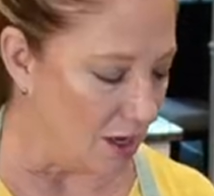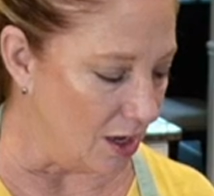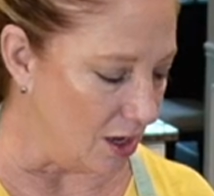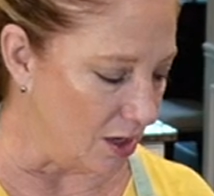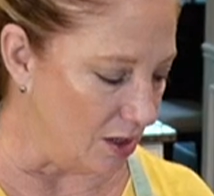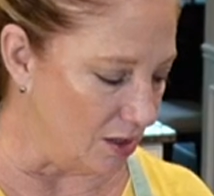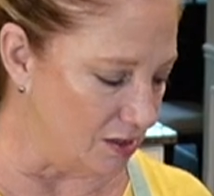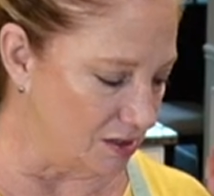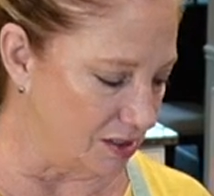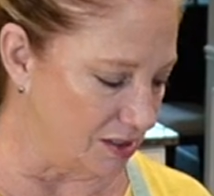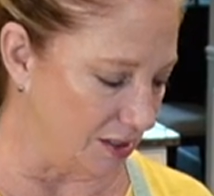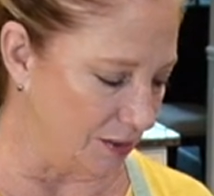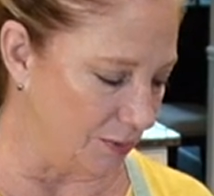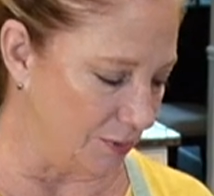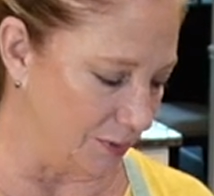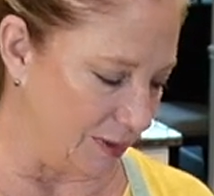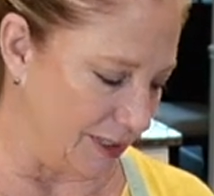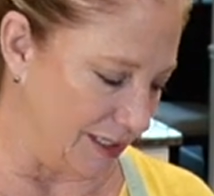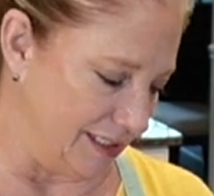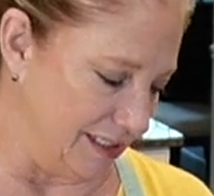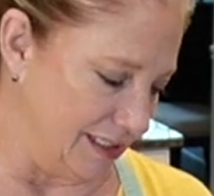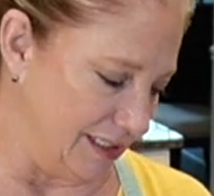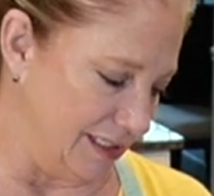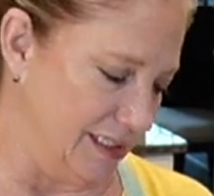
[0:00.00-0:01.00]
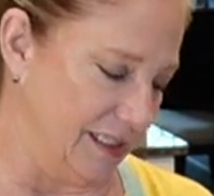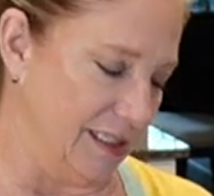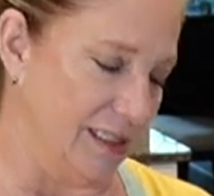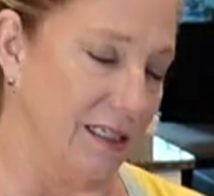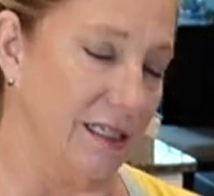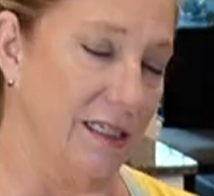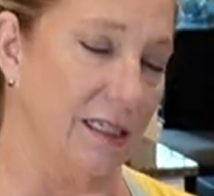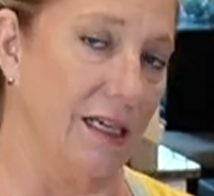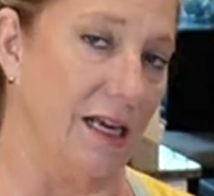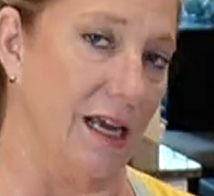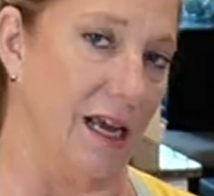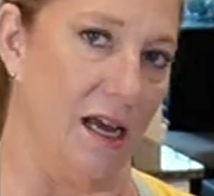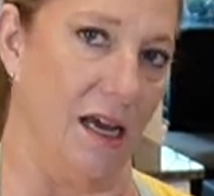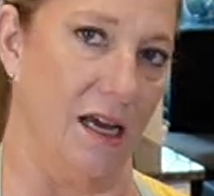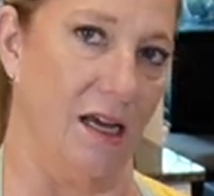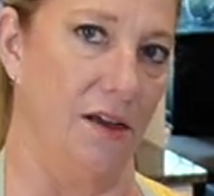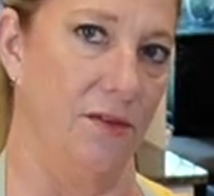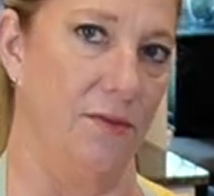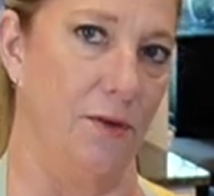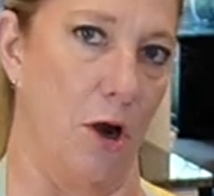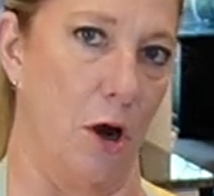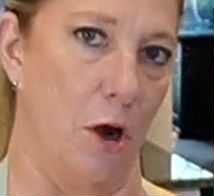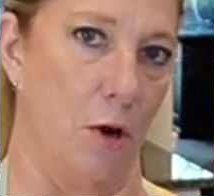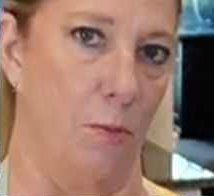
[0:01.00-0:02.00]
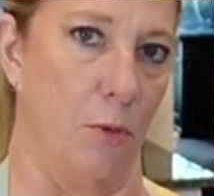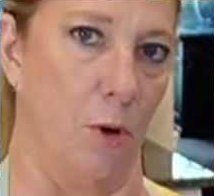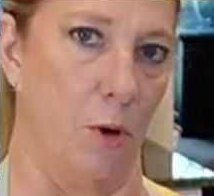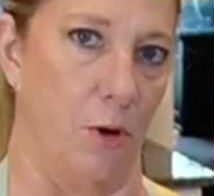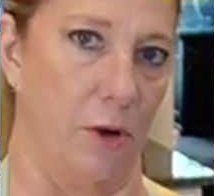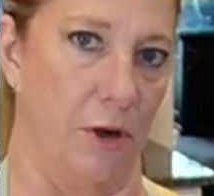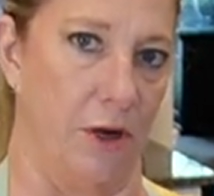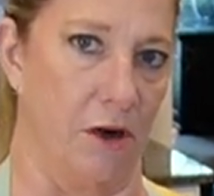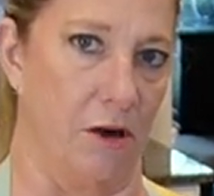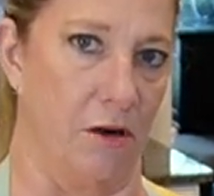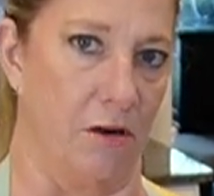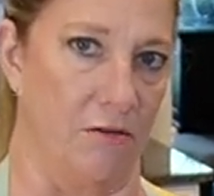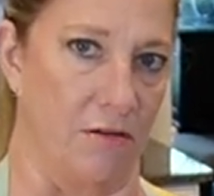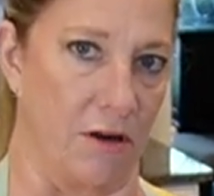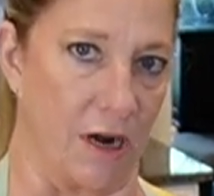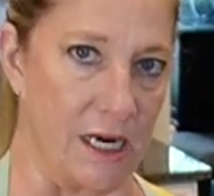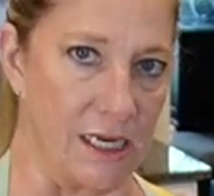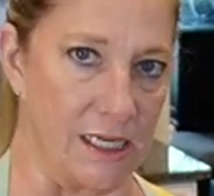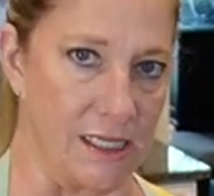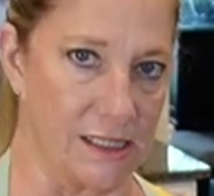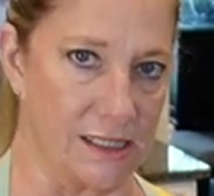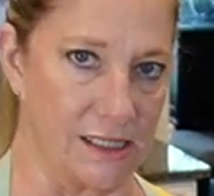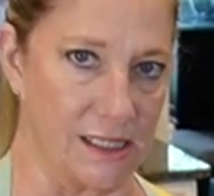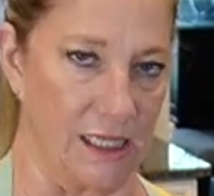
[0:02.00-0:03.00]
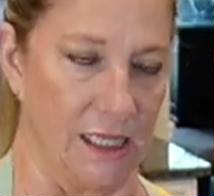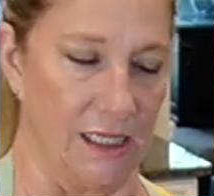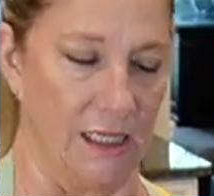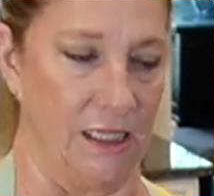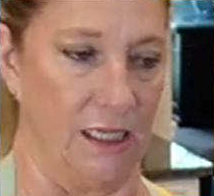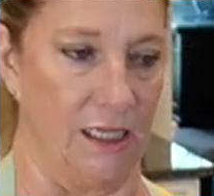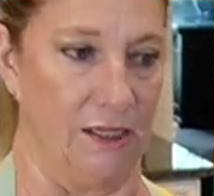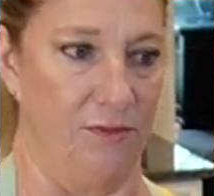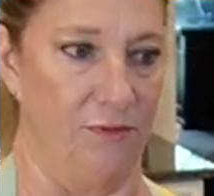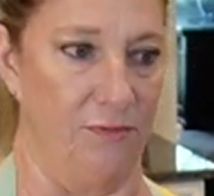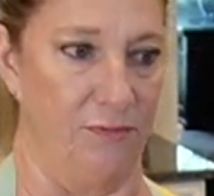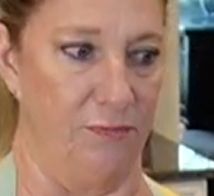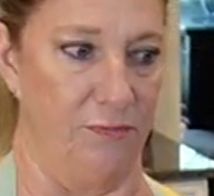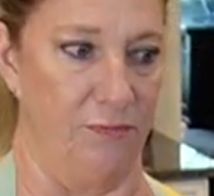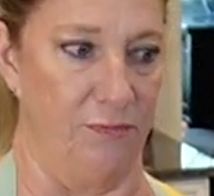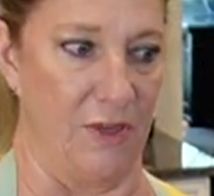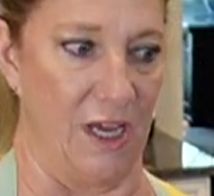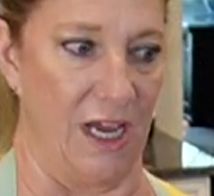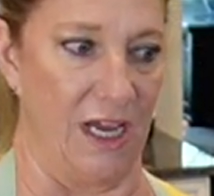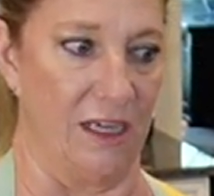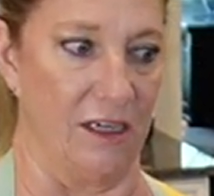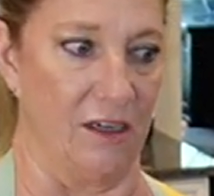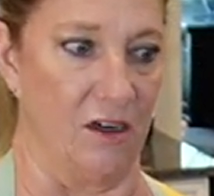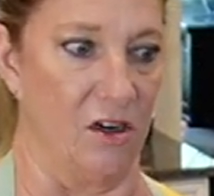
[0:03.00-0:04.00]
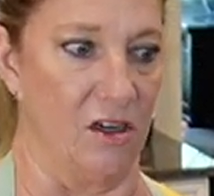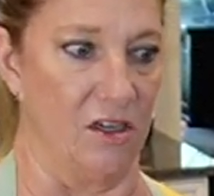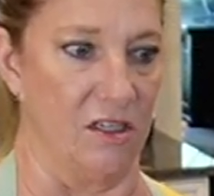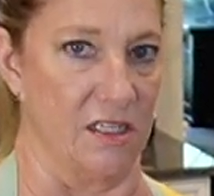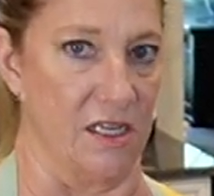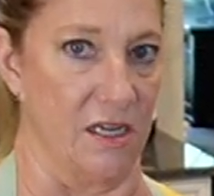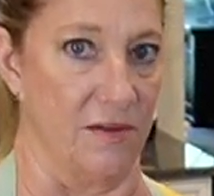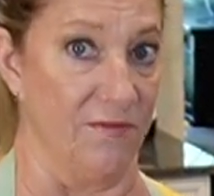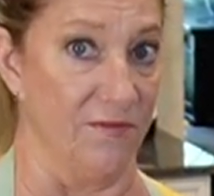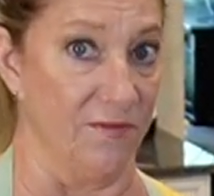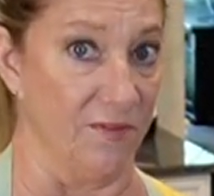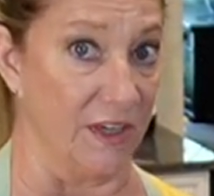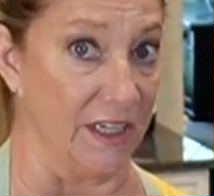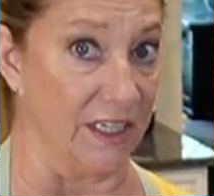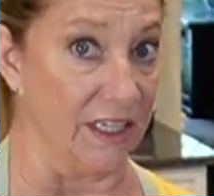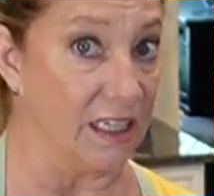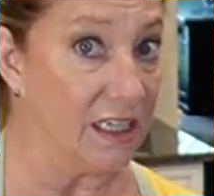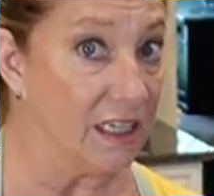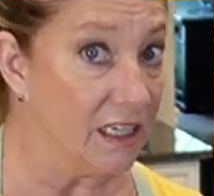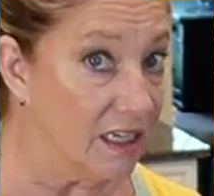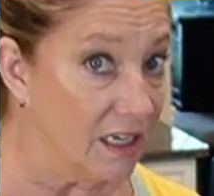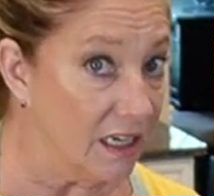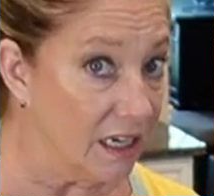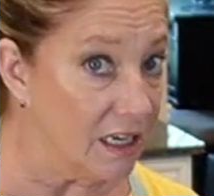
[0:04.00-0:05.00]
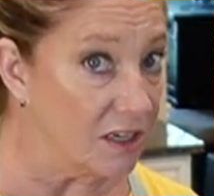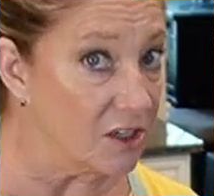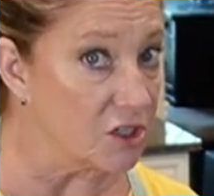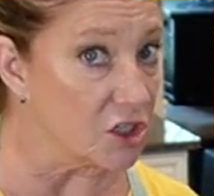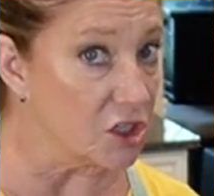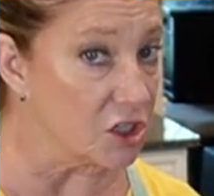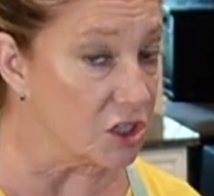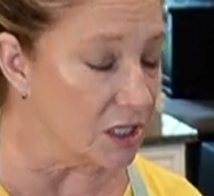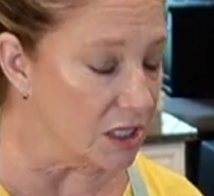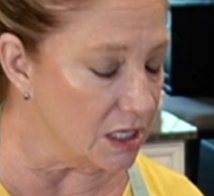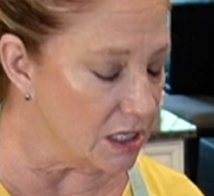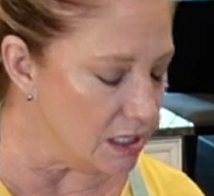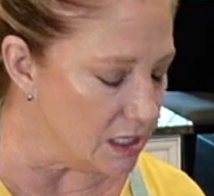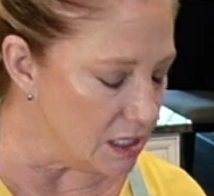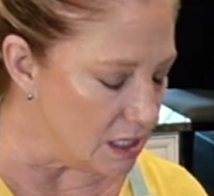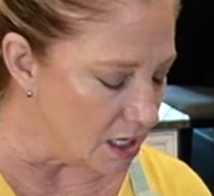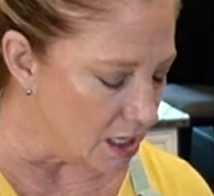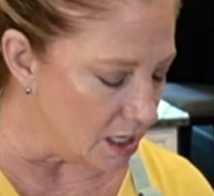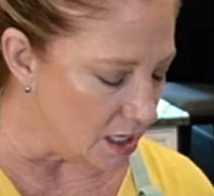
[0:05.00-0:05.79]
Also, I didn't have arborio rice and I've had a hard time finding it actually.